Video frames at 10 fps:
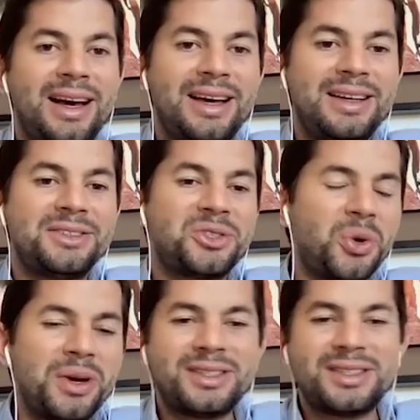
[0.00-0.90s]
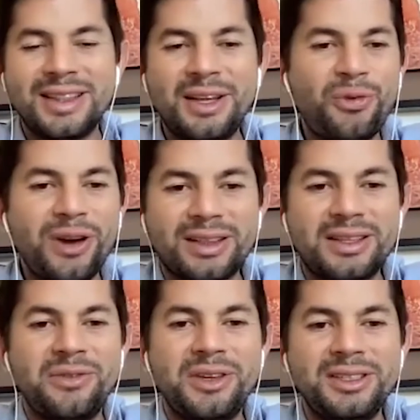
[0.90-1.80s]
and so it's different
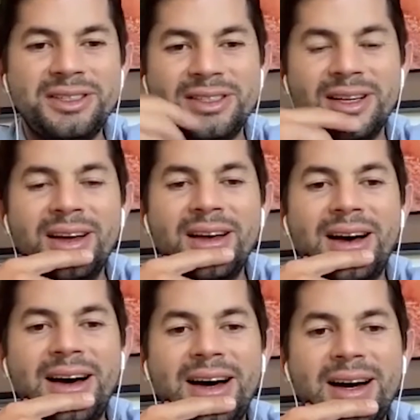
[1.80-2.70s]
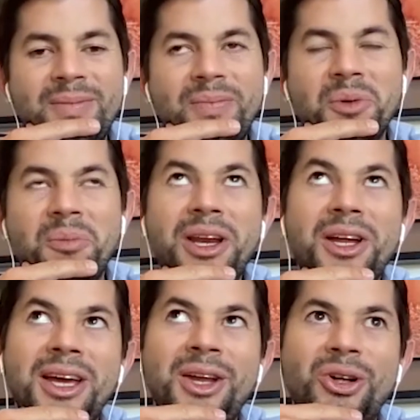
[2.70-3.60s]
activities. But
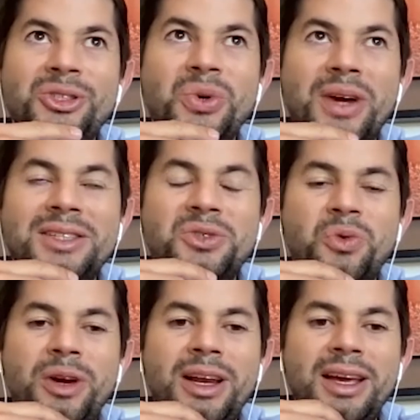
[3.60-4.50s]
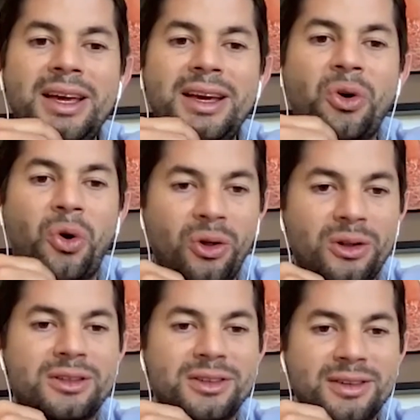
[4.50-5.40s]
it also gets really
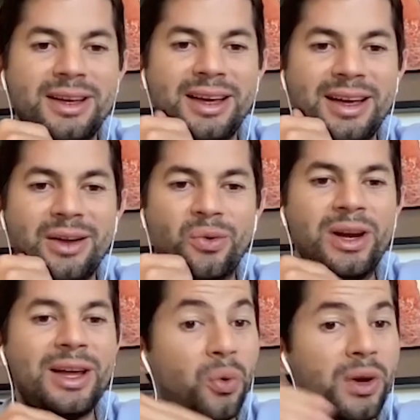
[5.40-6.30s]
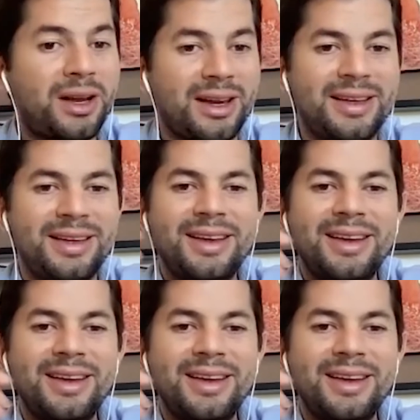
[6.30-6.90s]
cold really quickly.